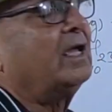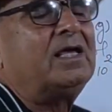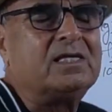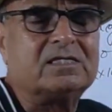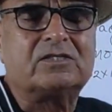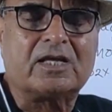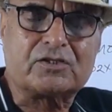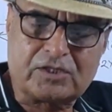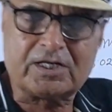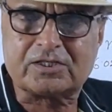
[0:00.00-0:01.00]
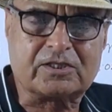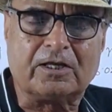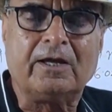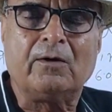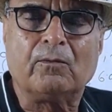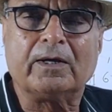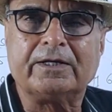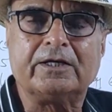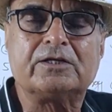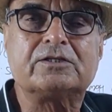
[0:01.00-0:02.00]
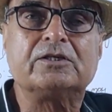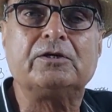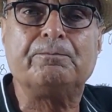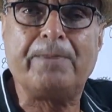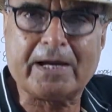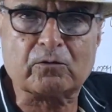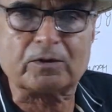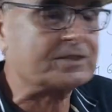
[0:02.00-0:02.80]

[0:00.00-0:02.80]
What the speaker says: is the 6th one is the backward